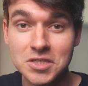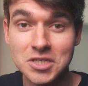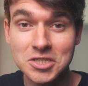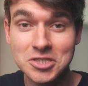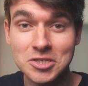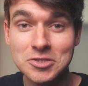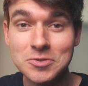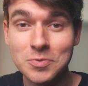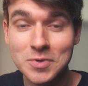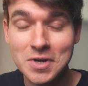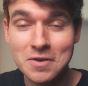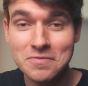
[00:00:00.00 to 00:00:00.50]

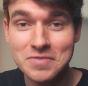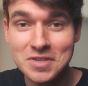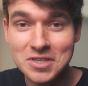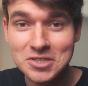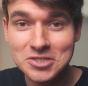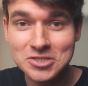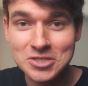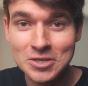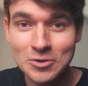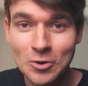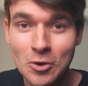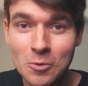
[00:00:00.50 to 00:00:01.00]
This is one of the
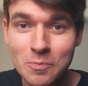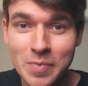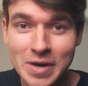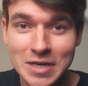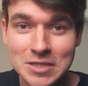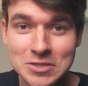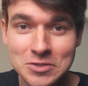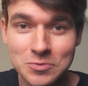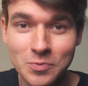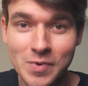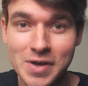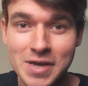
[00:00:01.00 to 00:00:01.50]
single
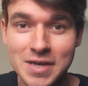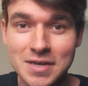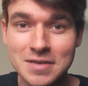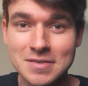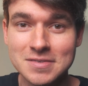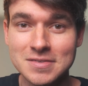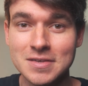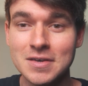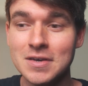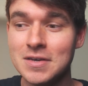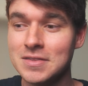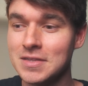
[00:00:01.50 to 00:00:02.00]
best
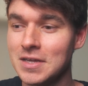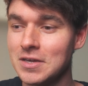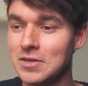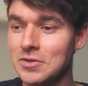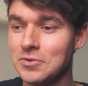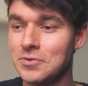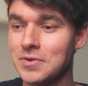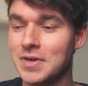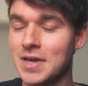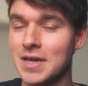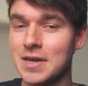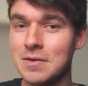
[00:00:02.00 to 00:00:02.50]
ways that
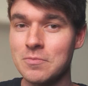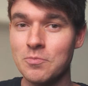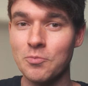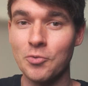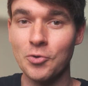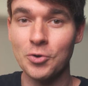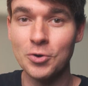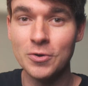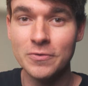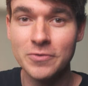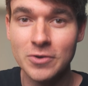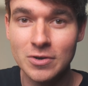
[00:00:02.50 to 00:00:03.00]
you can
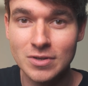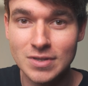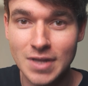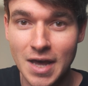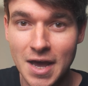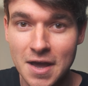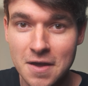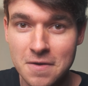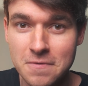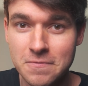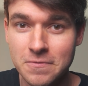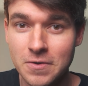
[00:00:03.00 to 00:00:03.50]
improve your
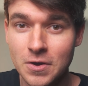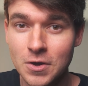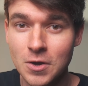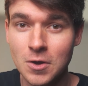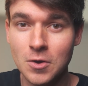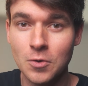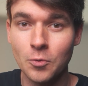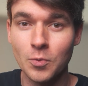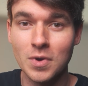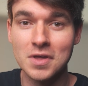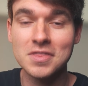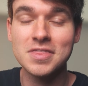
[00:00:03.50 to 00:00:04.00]
life
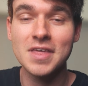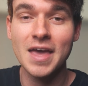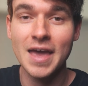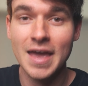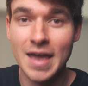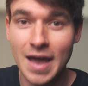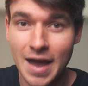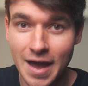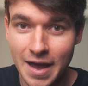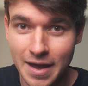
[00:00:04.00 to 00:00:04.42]
with A